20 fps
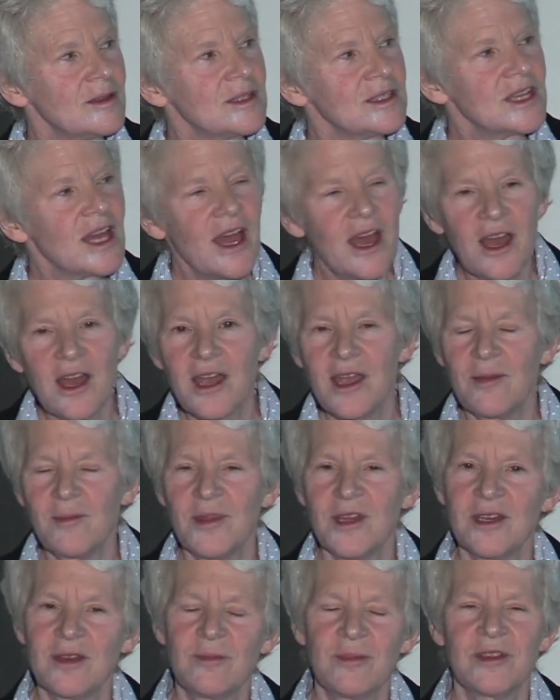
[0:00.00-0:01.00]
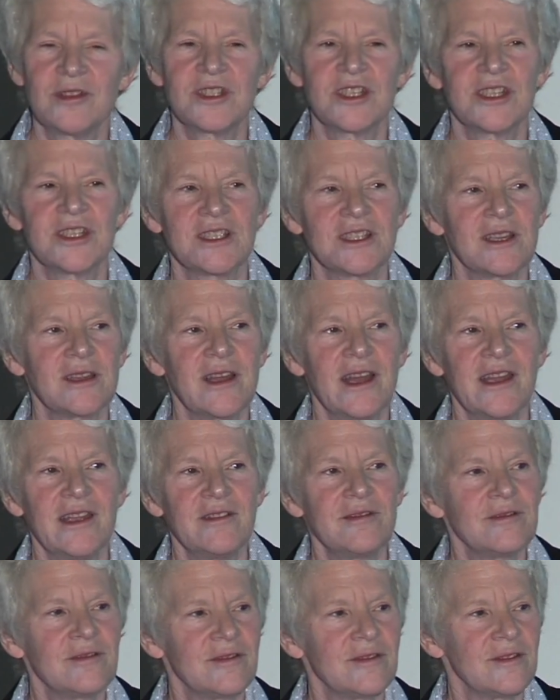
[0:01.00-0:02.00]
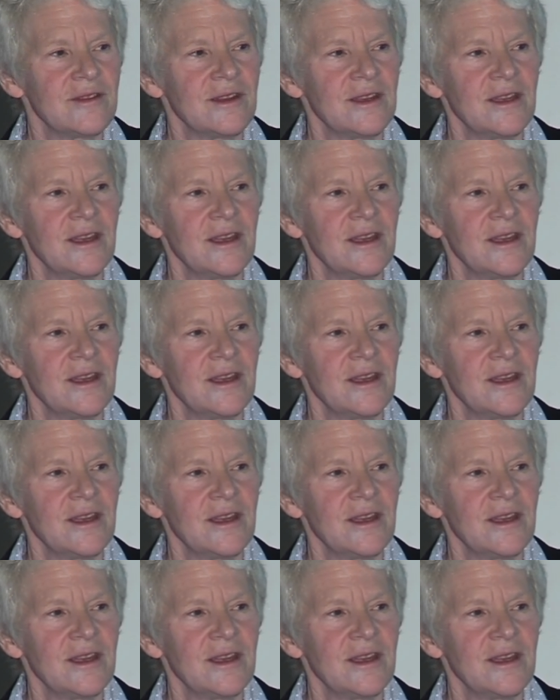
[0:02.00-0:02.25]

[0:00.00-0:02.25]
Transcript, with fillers: time in a person's life.